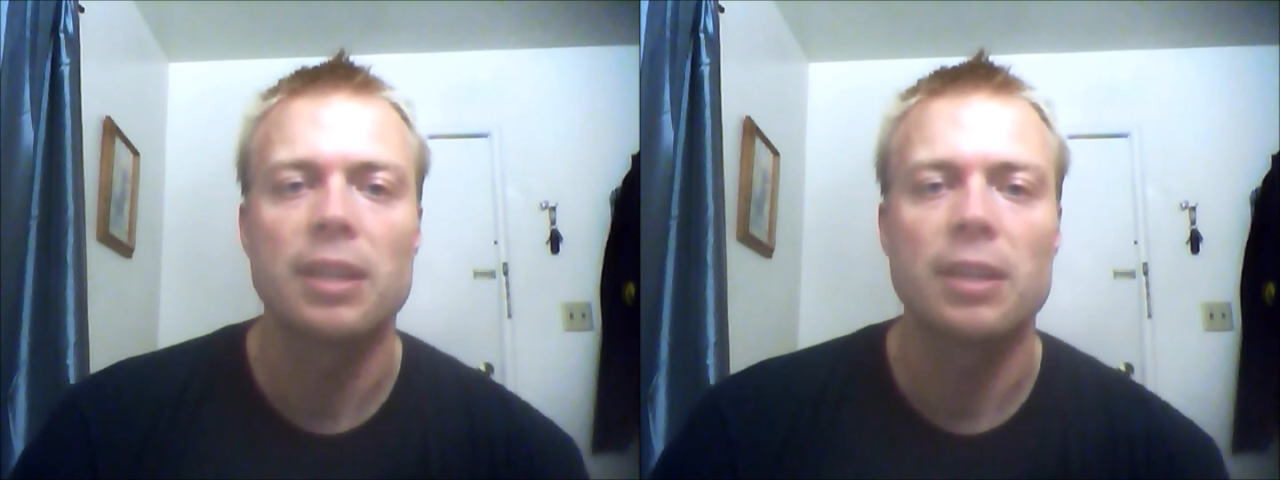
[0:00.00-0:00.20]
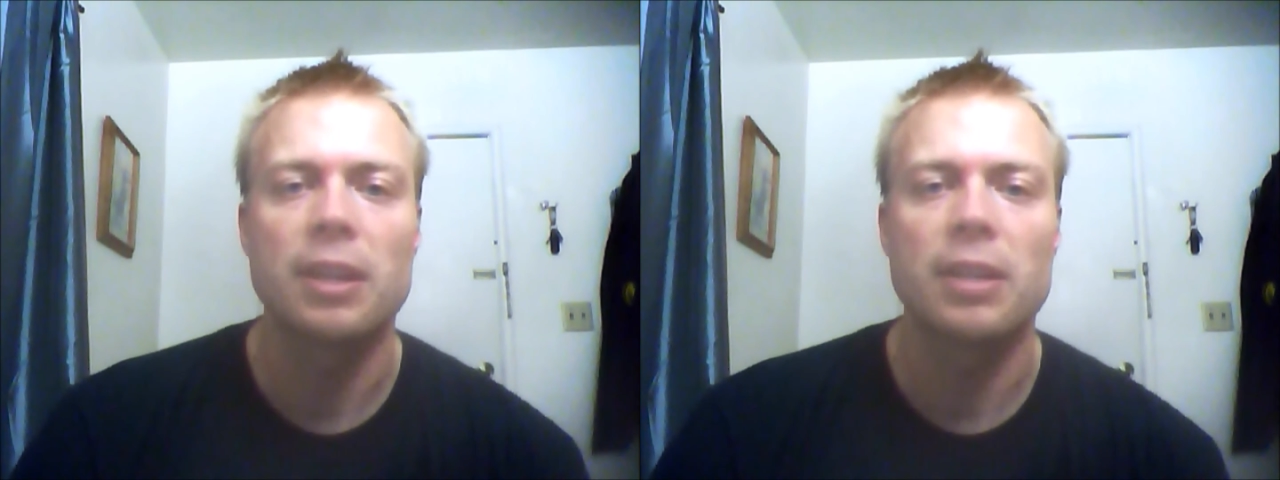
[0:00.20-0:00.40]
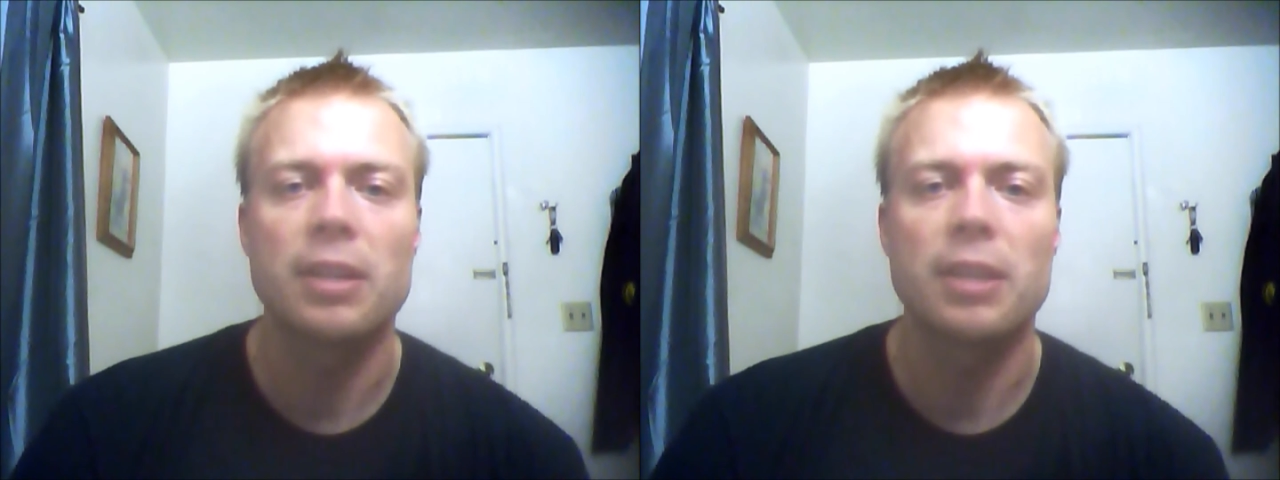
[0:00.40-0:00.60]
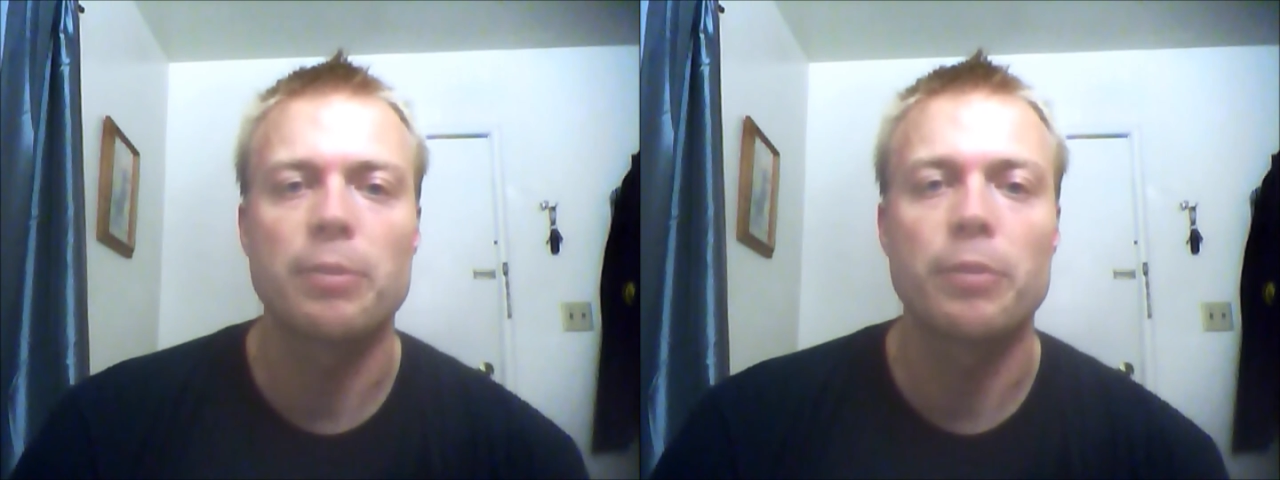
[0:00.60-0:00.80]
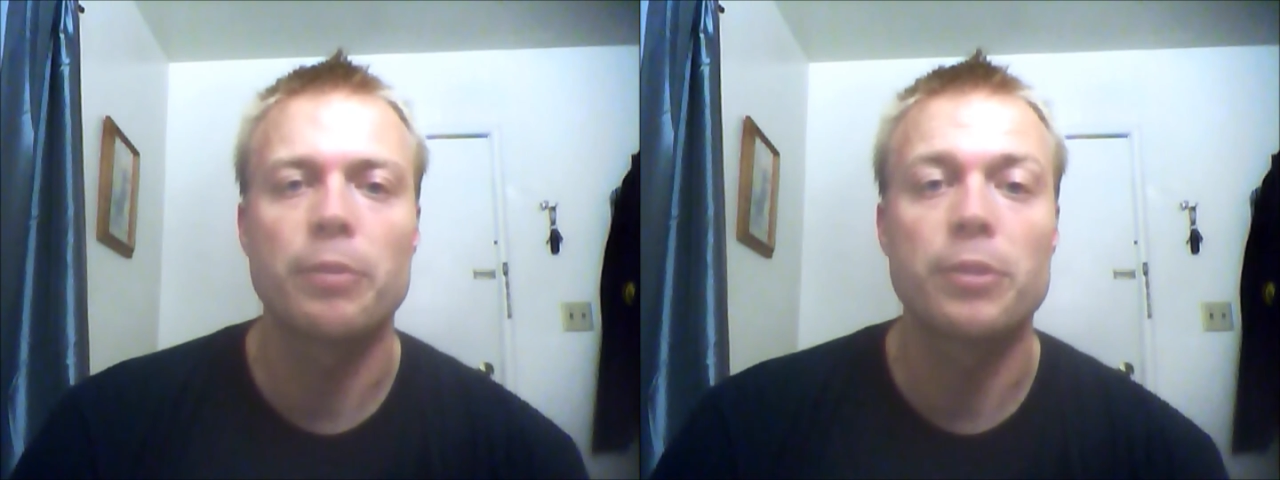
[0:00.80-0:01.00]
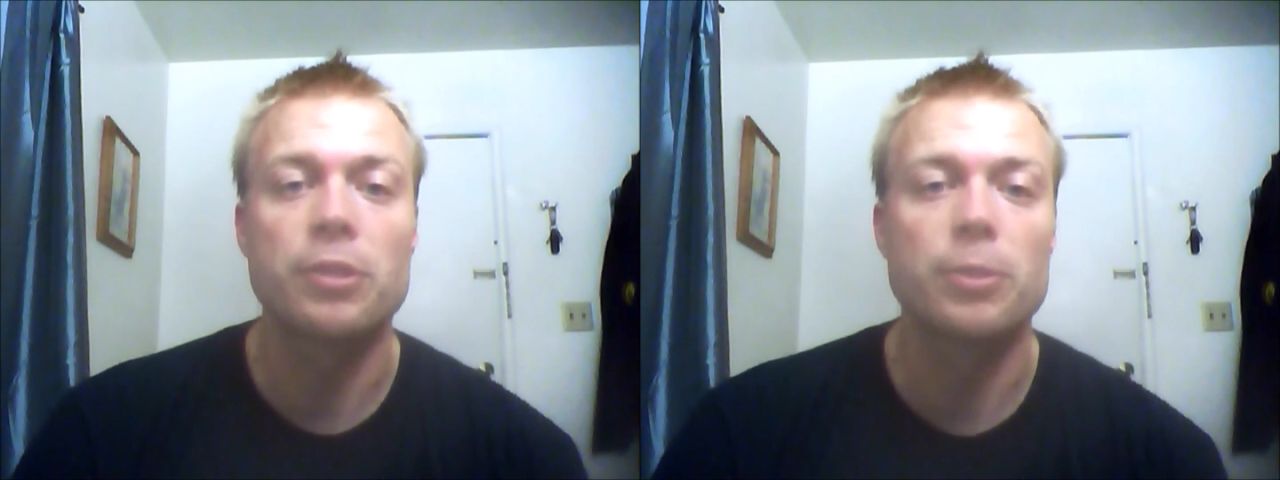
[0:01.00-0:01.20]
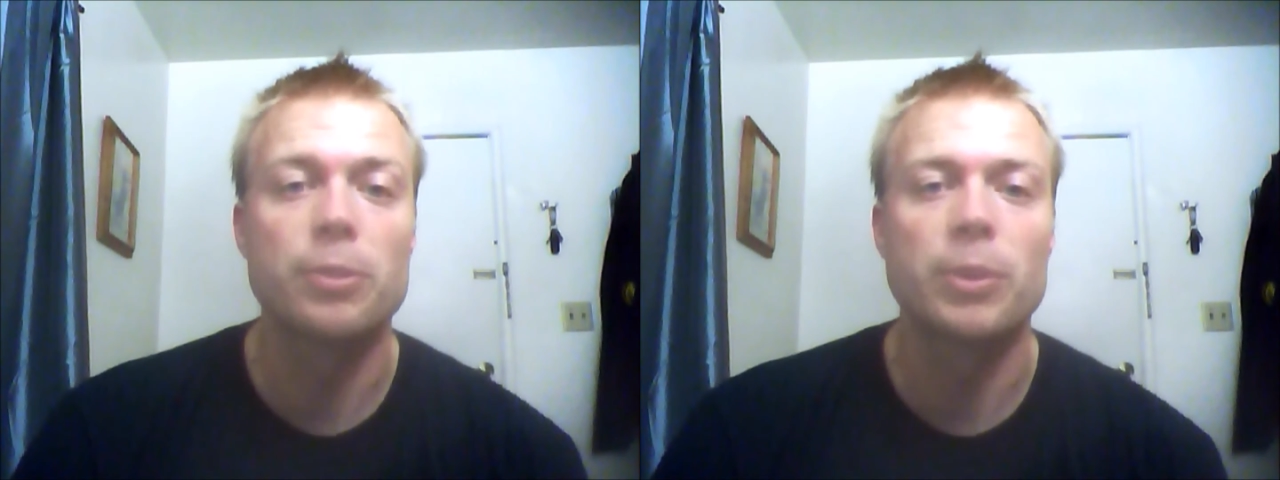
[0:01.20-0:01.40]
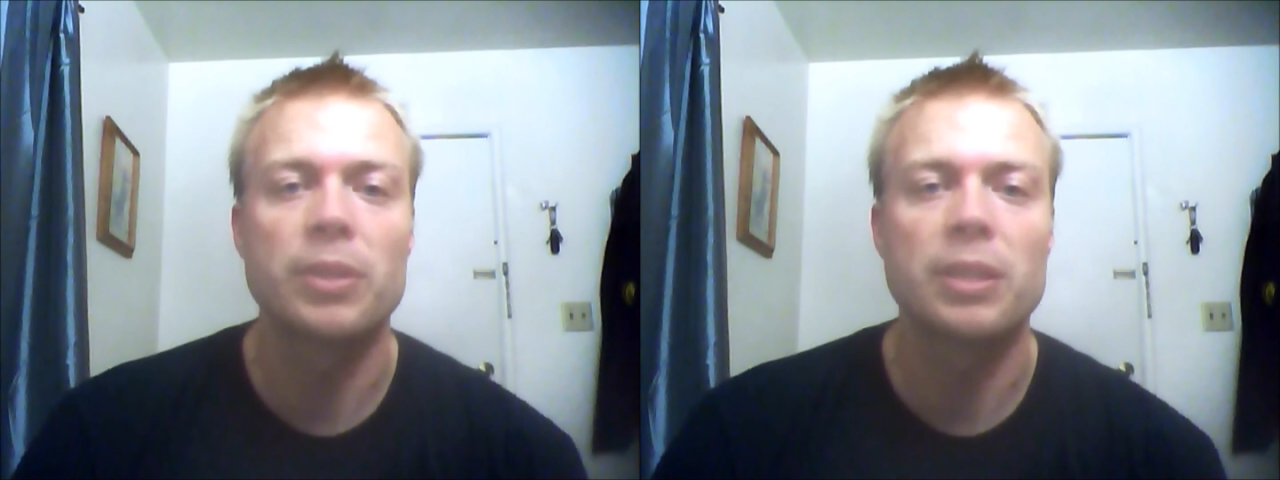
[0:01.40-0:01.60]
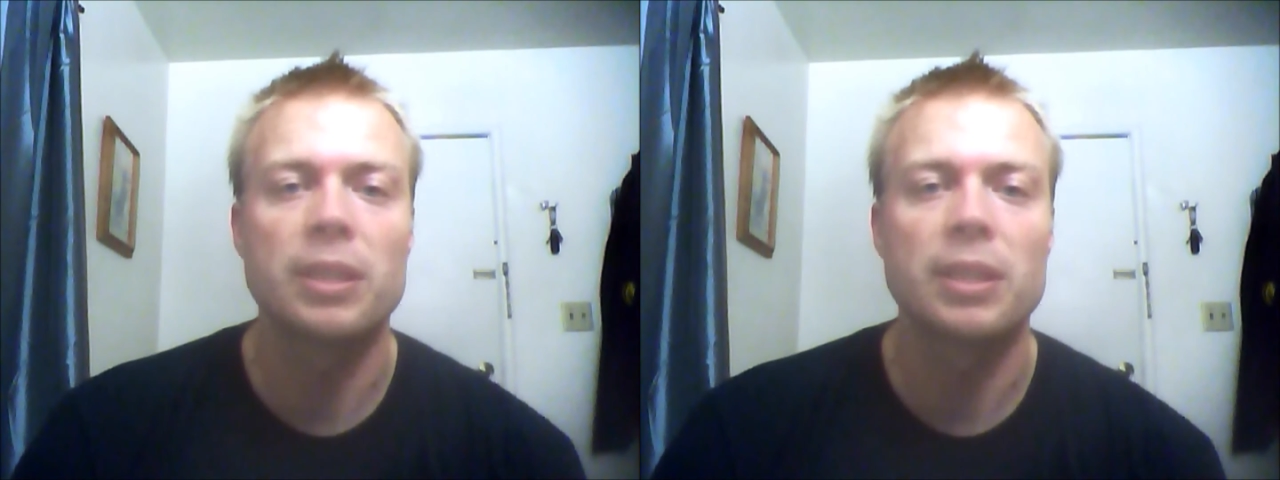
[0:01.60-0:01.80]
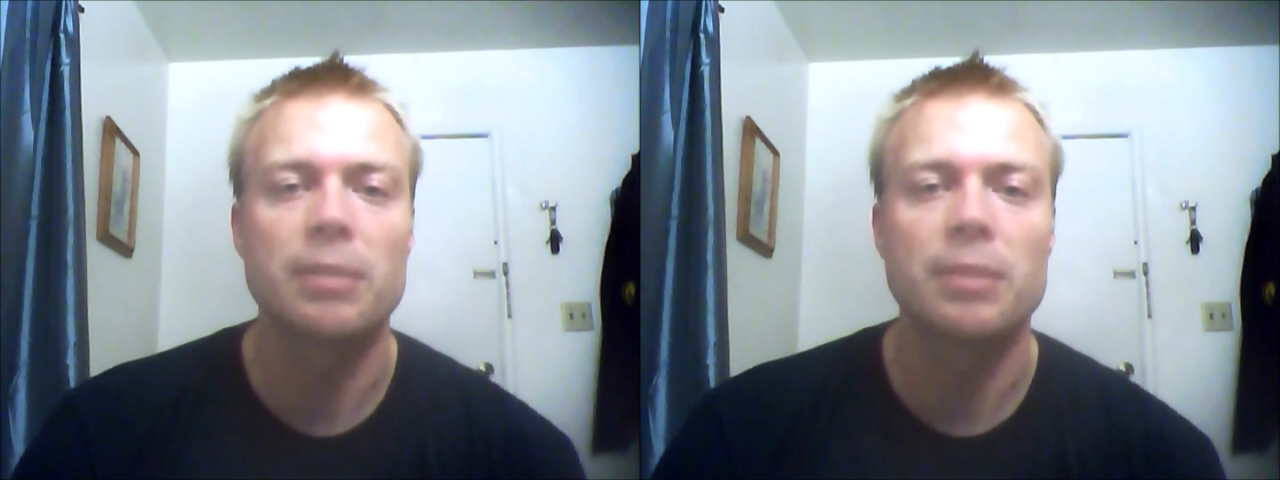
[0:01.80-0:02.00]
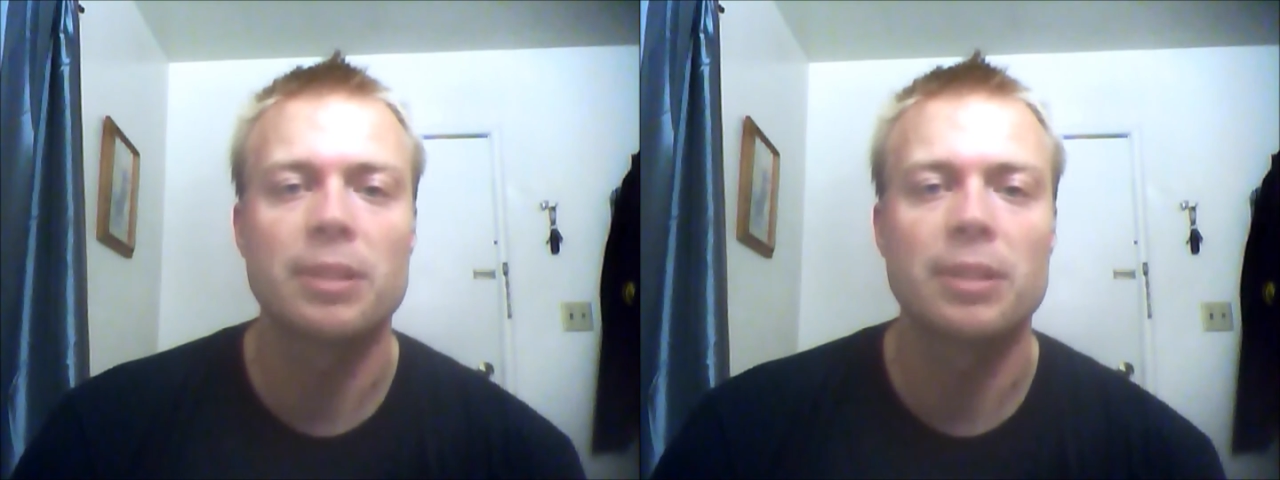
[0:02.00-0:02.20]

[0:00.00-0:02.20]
I preferred sumo at the time,